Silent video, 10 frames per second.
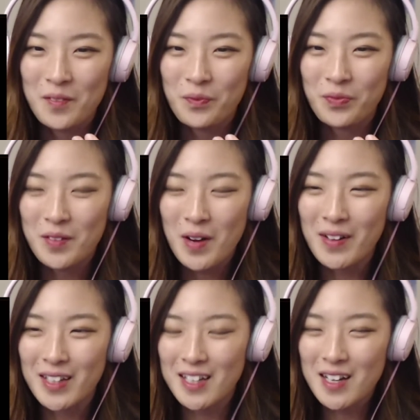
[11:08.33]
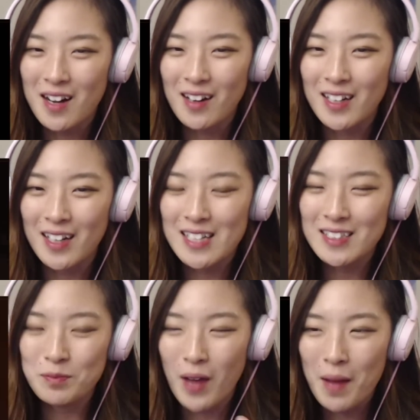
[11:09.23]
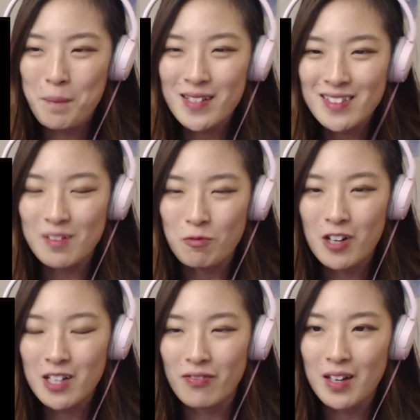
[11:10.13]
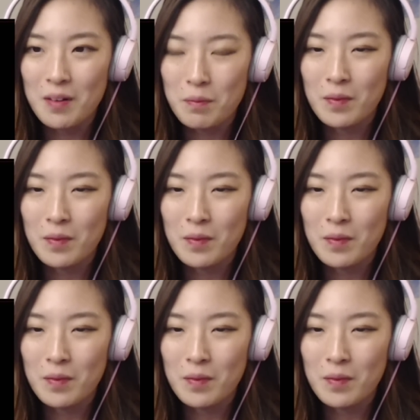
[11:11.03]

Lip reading: Wow, I think I got it. I'm missing one of them.